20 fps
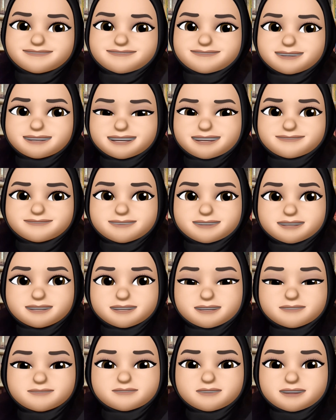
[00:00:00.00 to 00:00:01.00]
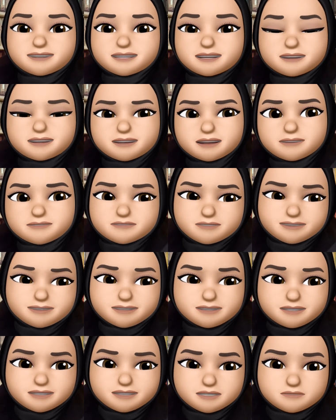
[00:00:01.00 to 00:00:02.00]
really, really love this. I think I
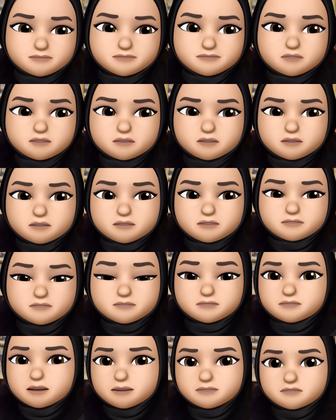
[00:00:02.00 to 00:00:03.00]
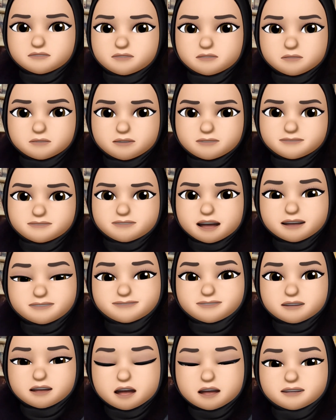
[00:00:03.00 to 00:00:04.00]
rated this 4.5
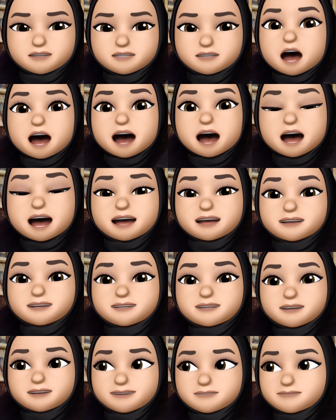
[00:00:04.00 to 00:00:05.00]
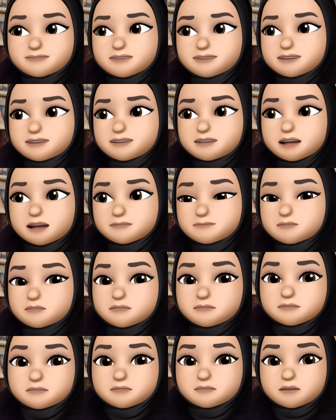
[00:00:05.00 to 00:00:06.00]
stars. I love his
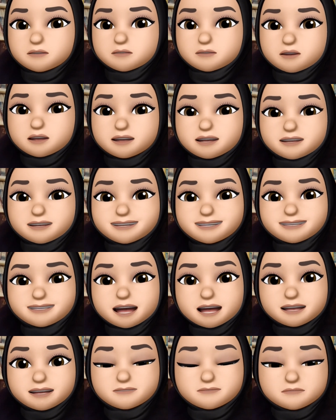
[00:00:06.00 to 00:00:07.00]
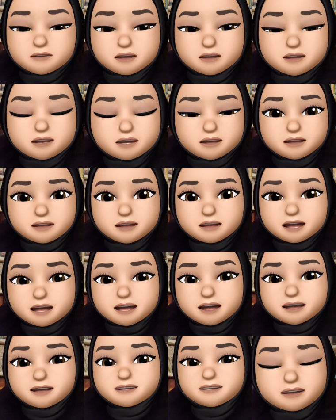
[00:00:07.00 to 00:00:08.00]
debut book, which is The Silent Patient,
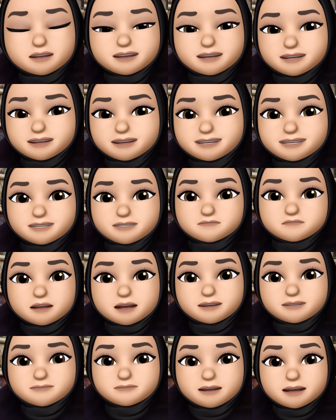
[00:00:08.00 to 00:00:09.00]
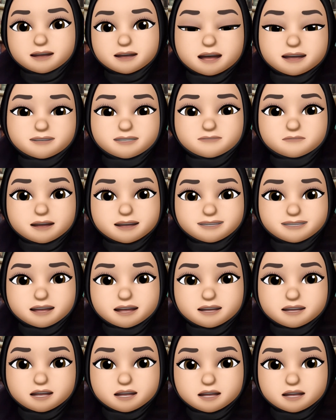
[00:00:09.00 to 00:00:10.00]
and this met my
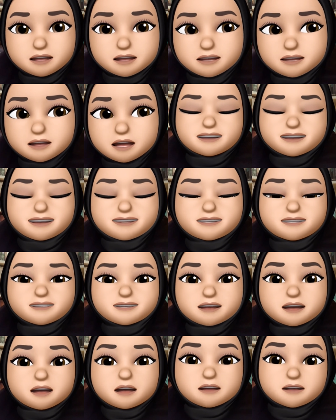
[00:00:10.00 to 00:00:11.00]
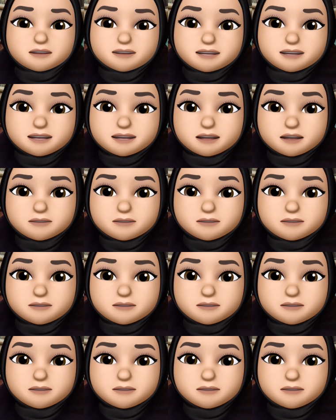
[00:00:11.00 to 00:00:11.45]
expectation. It's a psychological